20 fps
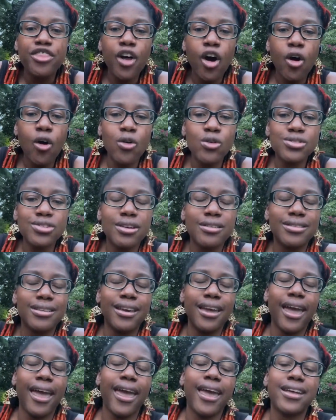those are
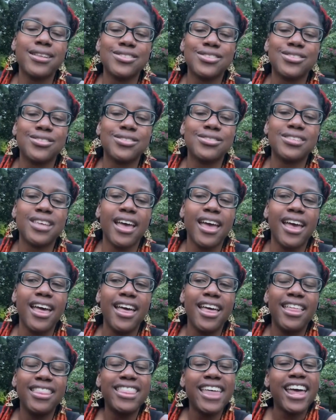the answers
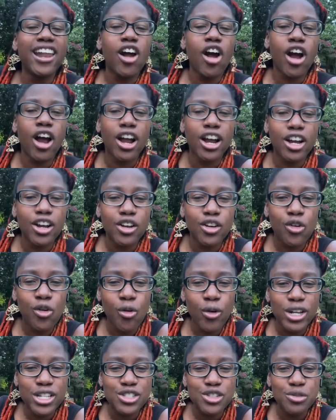that are
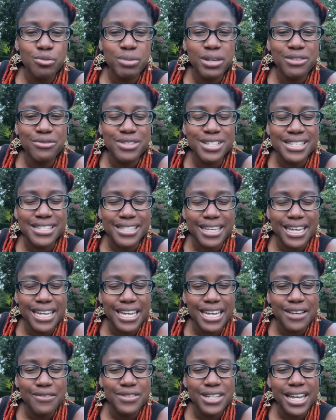going to be
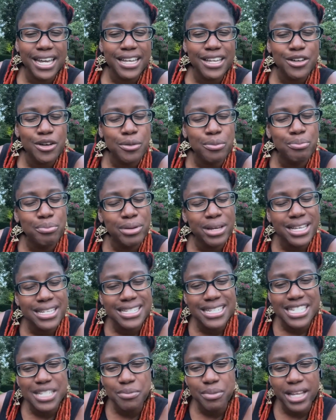received in your
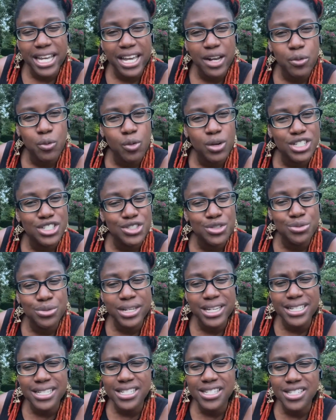business plan once you
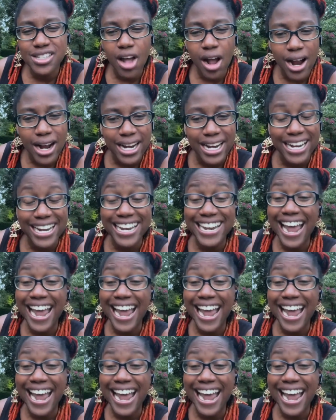get started.